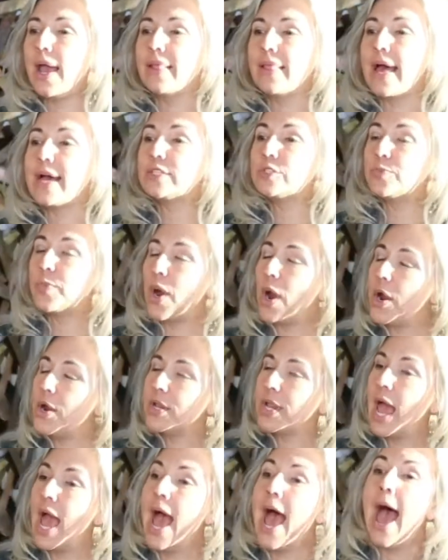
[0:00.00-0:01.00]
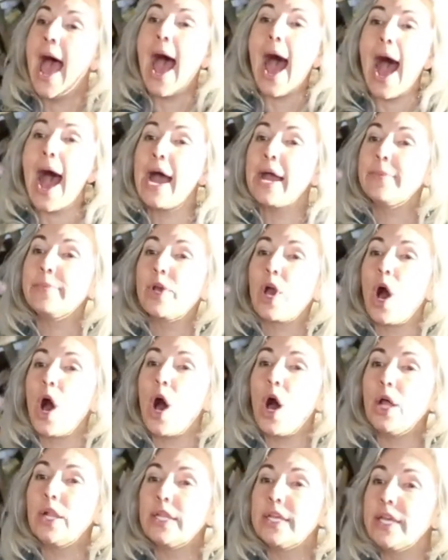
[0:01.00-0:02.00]
Last part. I'm
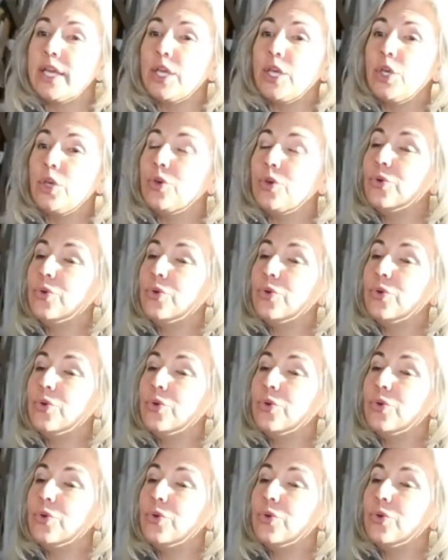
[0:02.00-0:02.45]
calling you.